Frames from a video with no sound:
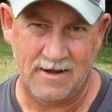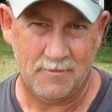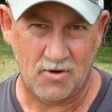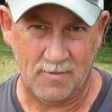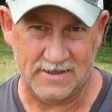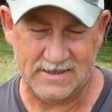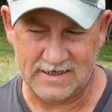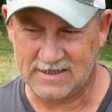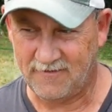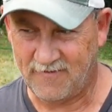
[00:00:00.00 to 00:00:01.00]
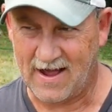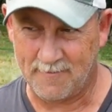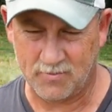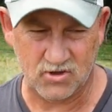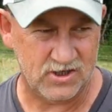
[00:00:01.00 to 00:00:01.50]
probably
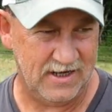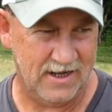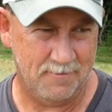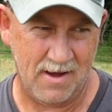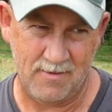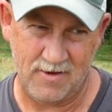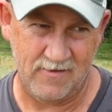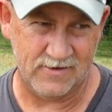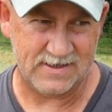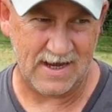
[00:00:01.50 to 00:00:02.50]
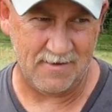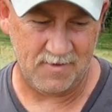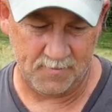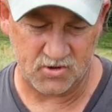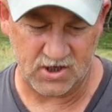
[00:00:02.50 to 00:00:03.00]
65%, maybe even
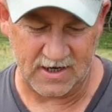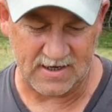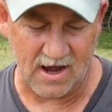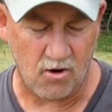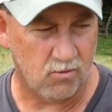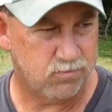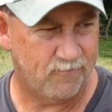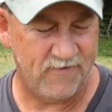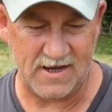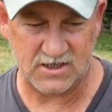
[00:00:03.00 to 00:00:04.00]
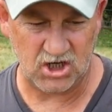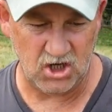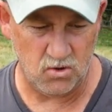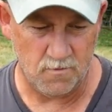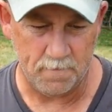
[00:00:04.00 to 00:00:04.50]
70% tall
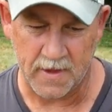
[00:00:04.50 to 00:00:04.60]
fescue.